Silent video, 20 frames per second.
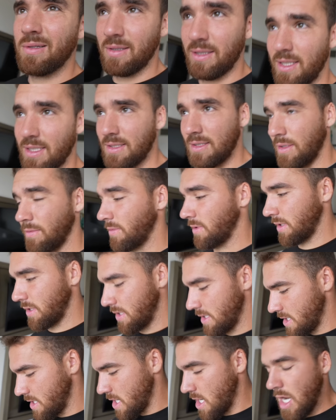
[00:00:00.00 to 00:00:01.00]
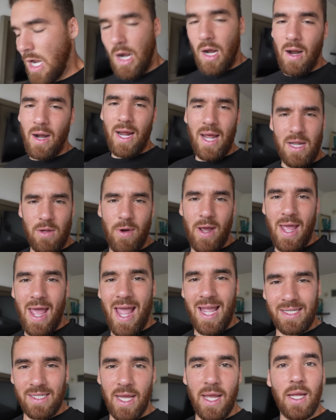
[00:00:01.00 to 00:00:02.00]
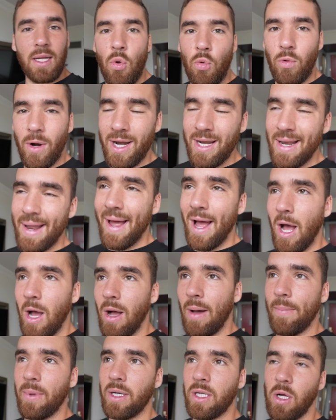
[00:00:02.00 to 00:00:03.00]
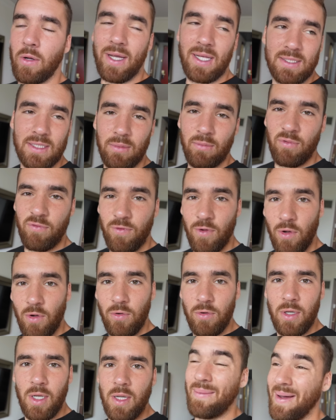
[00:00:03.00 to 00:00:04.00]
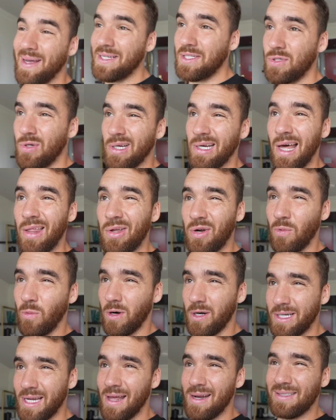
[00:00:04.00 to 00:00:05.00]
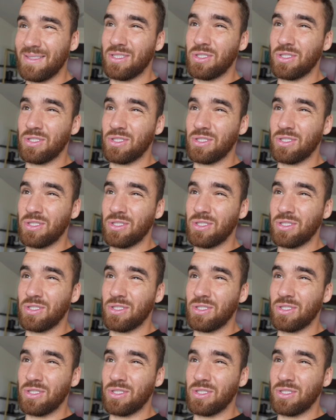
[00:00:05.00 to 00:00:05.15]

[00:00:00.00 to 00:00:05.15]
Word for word: I guess they would. All right, anyway, Hang Gang. Right now, I'm gonna go get some food. I might do another workout and